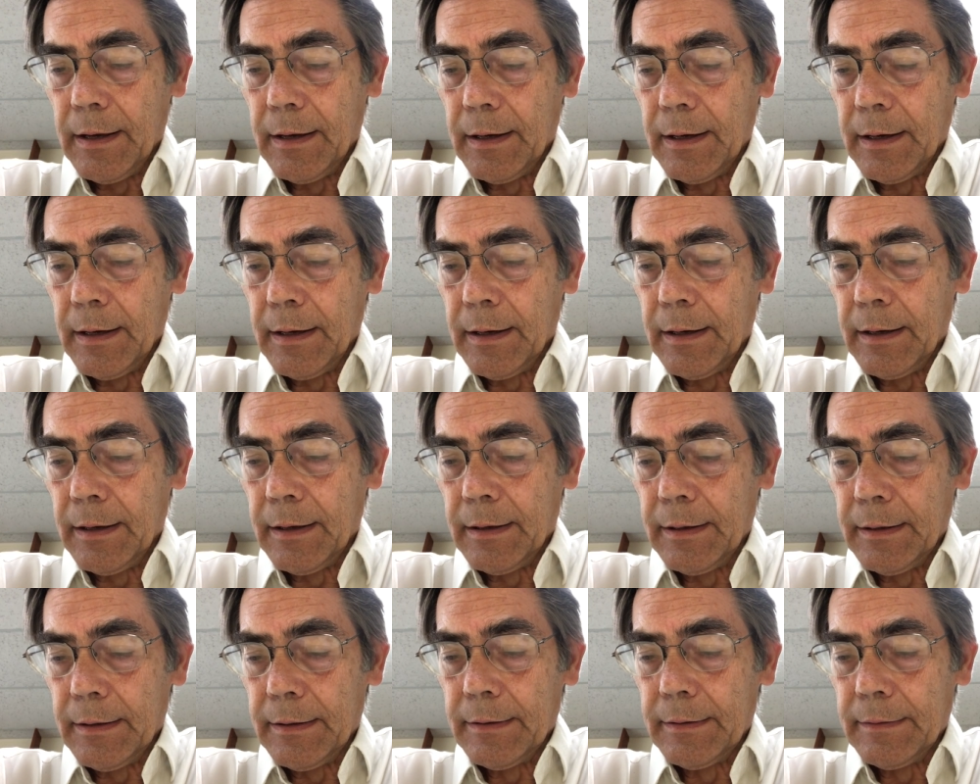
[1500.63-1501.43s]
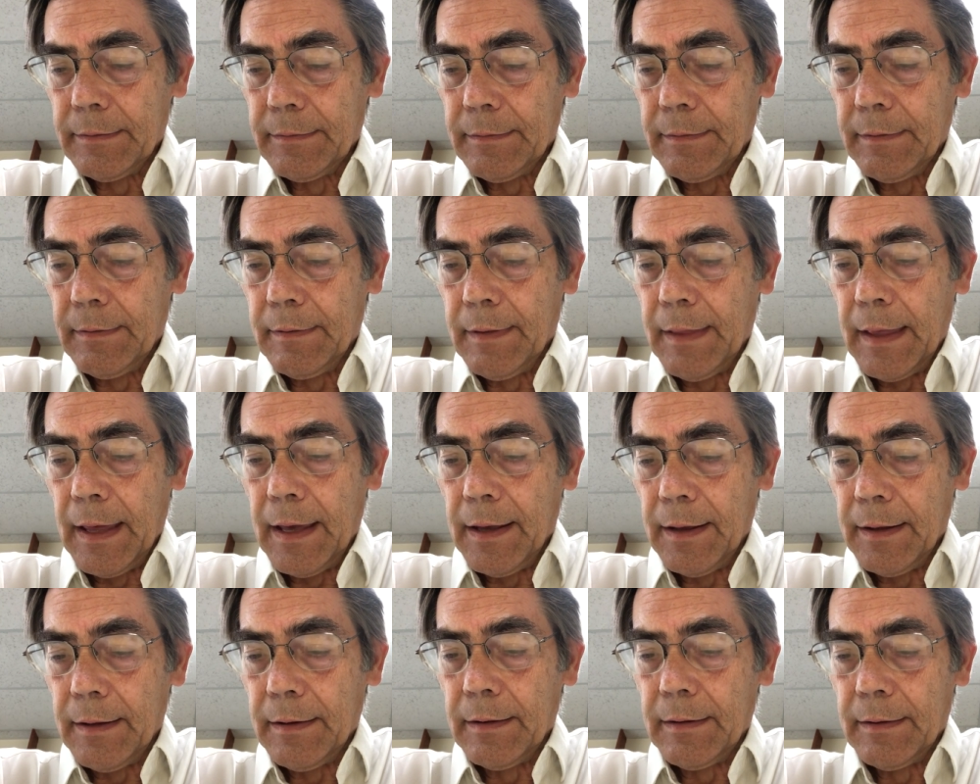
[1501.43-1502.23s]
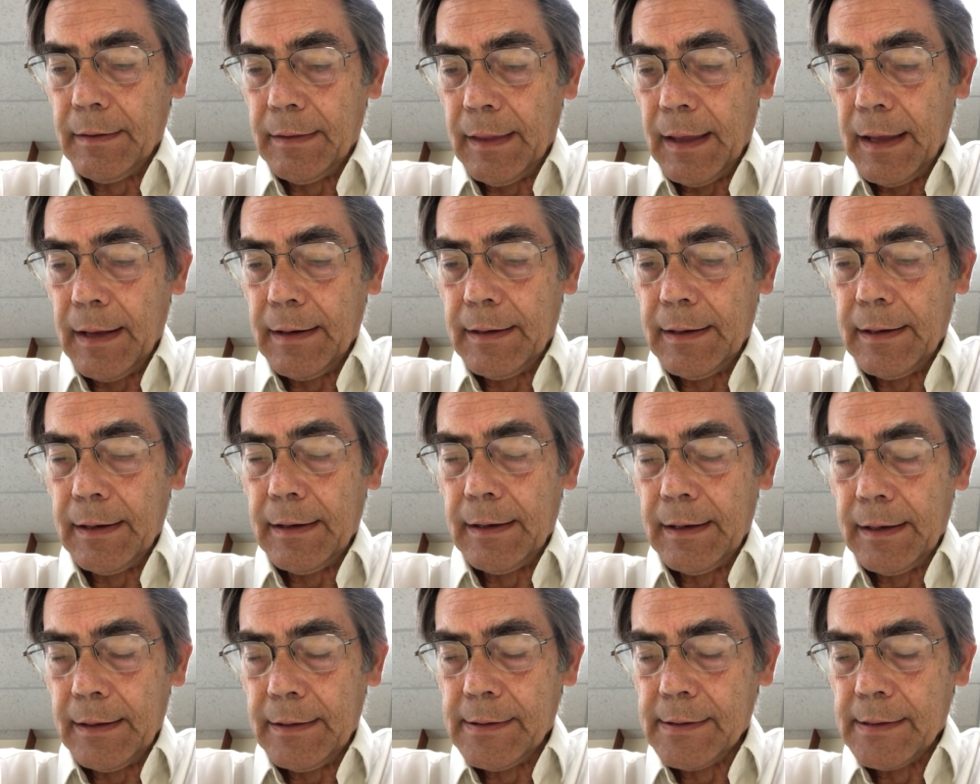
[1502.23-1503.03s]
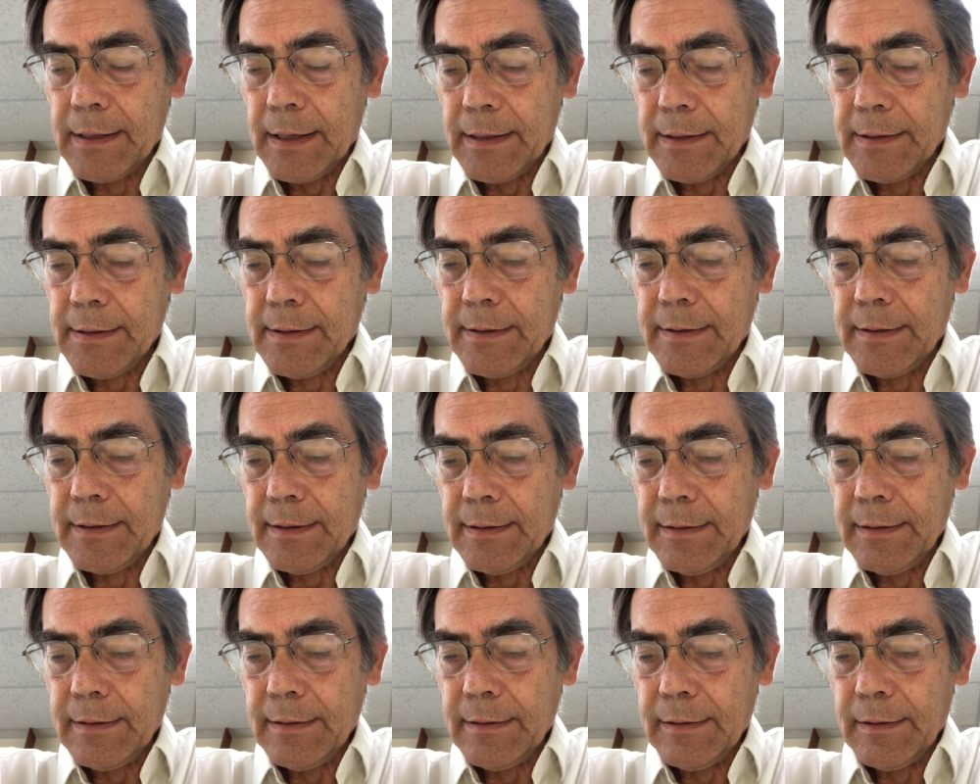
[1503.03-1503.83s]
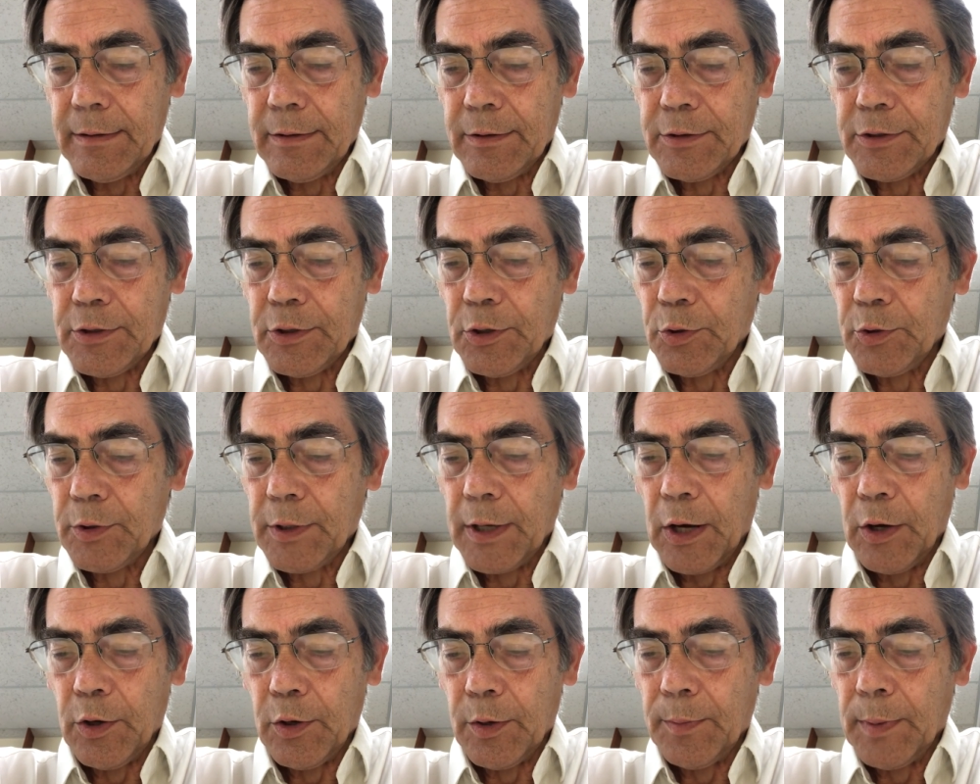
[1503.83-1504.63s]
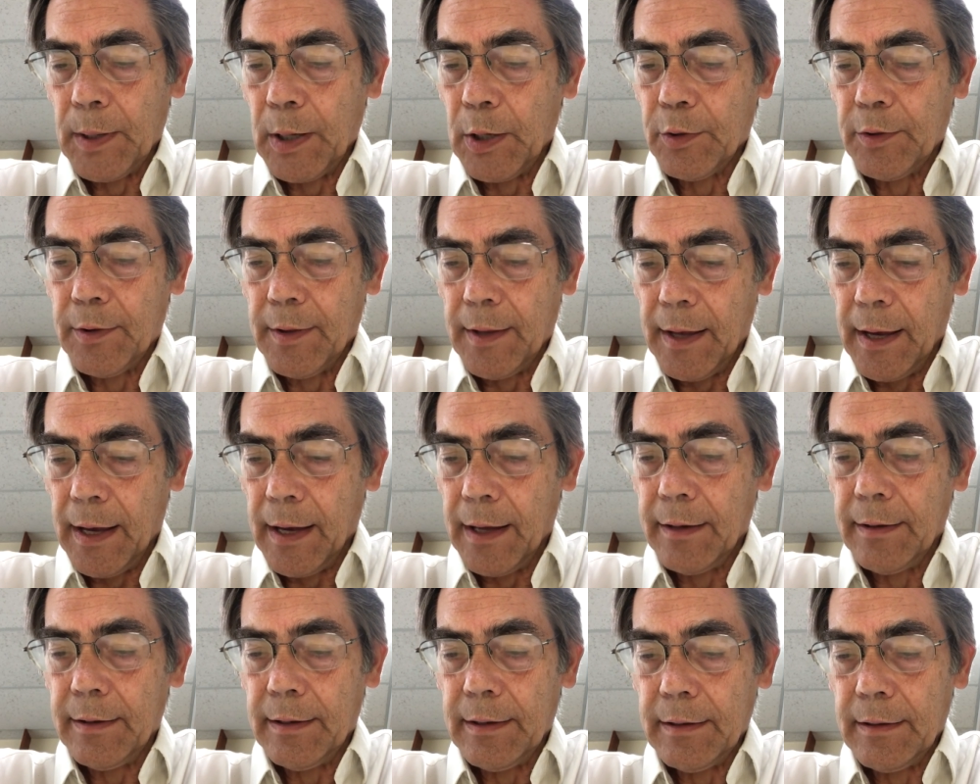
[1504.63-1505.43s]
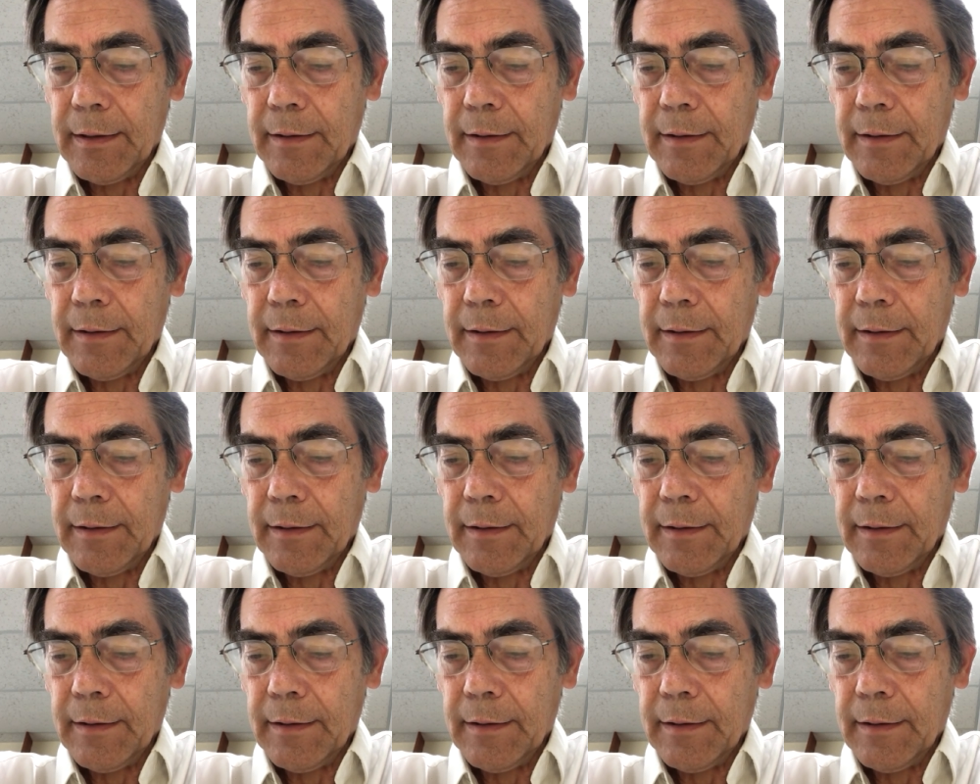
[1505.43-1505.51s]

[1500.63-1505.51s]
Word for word: uh, they they did exist. There's no doubt about that.